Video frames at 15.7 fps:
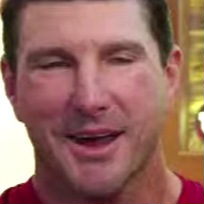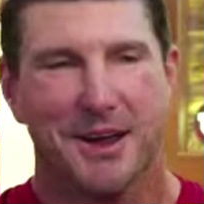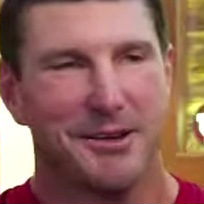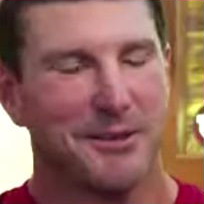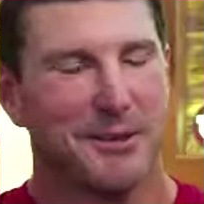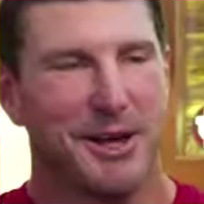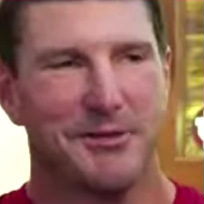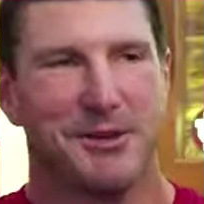
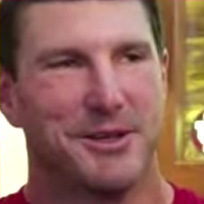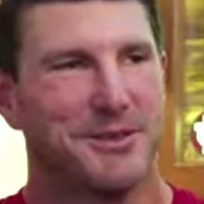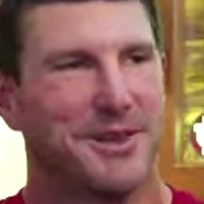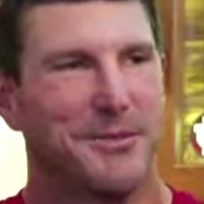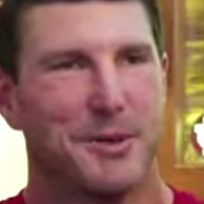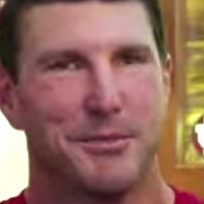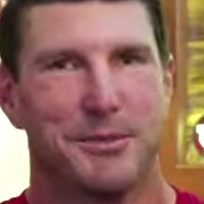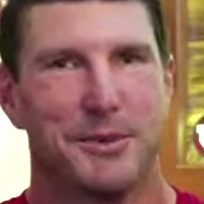I love it.
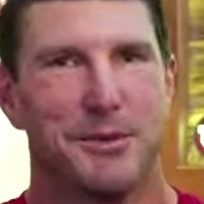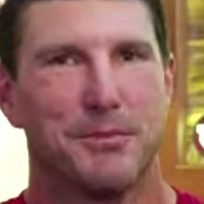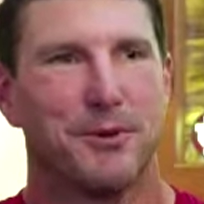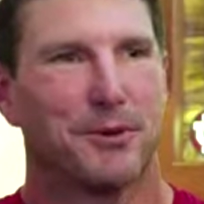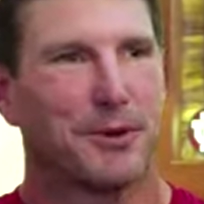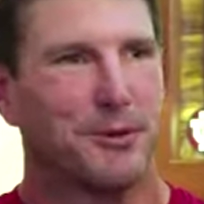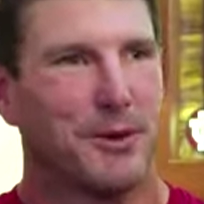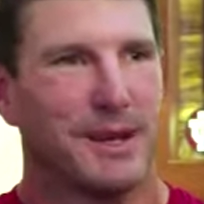I mean,
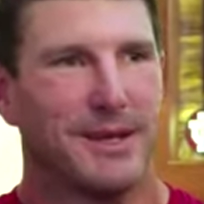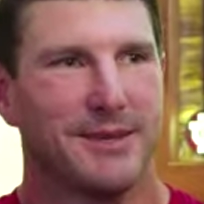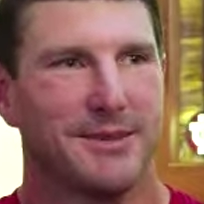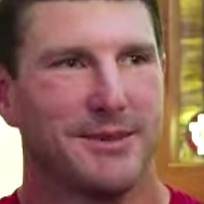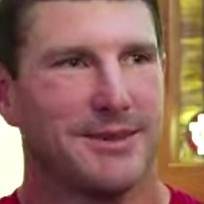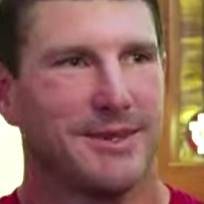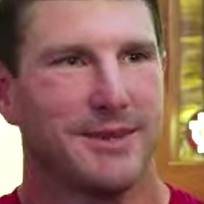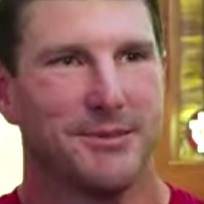people are great.
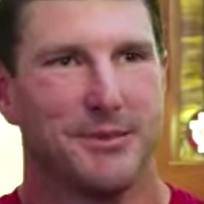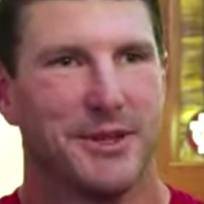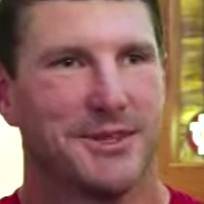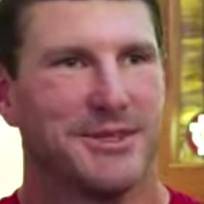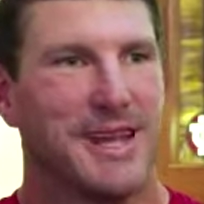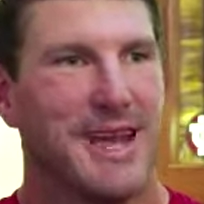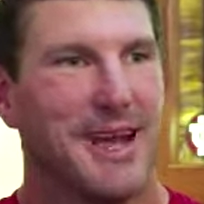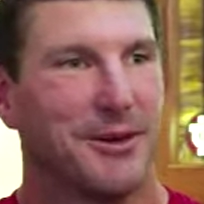Uh,
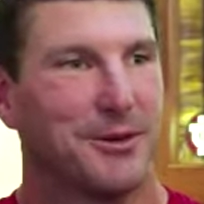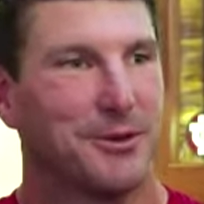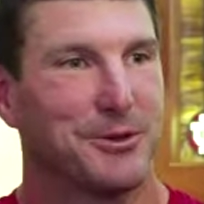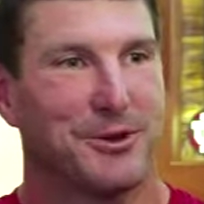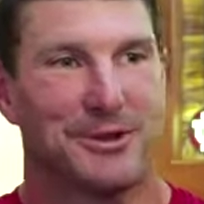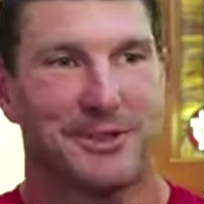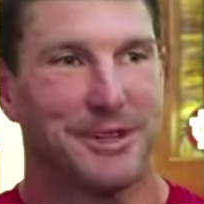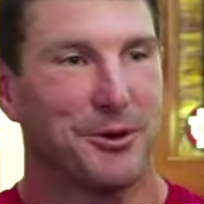the town
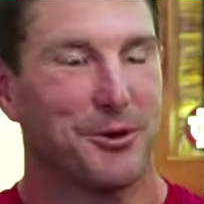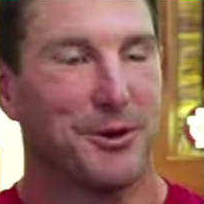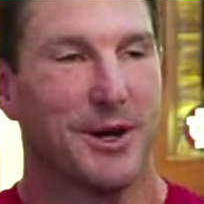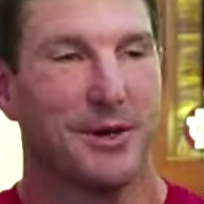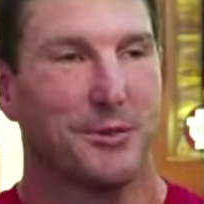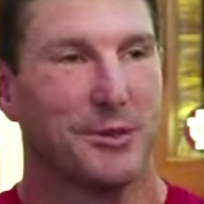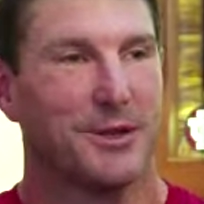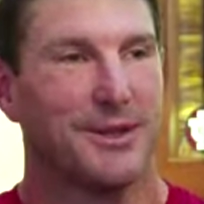is
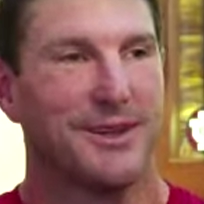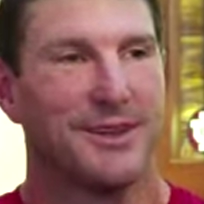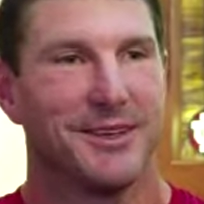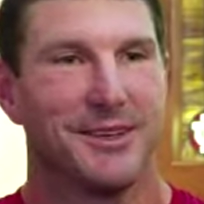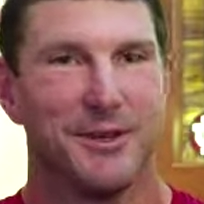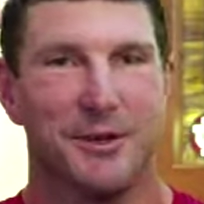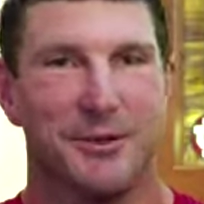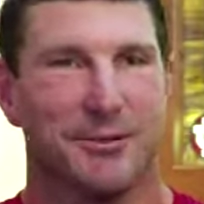incredible.
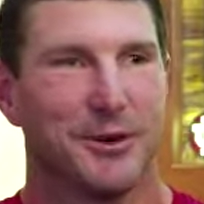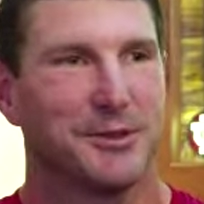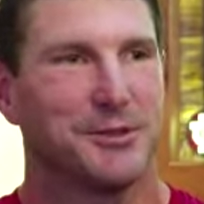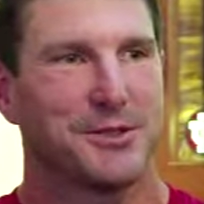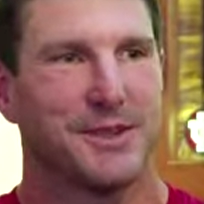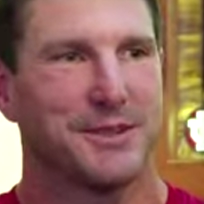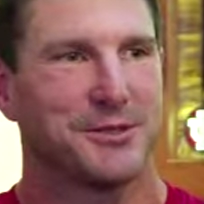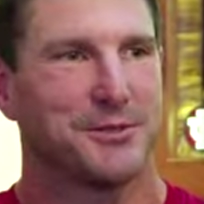
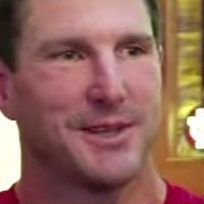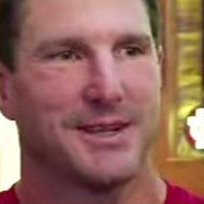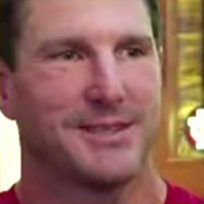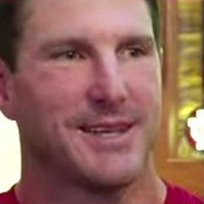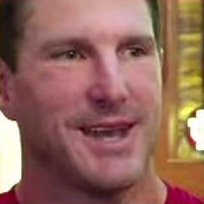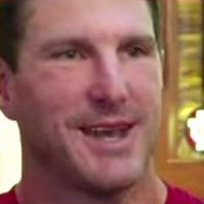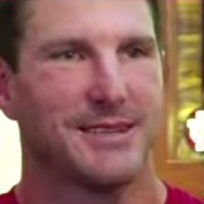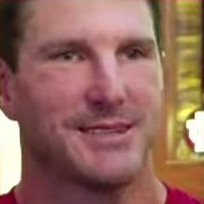University is
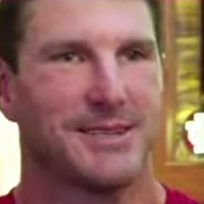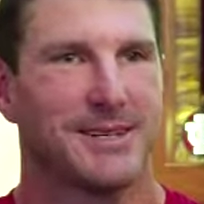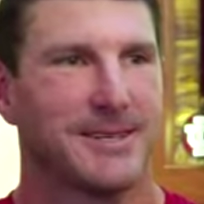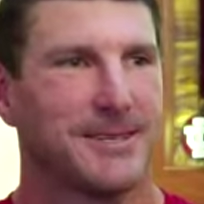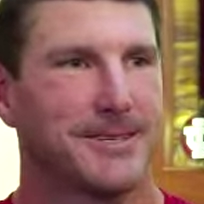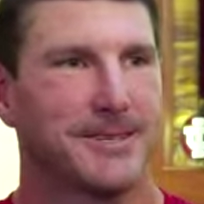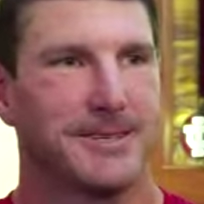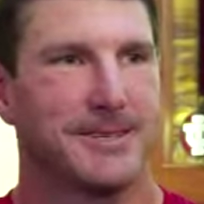fantastic.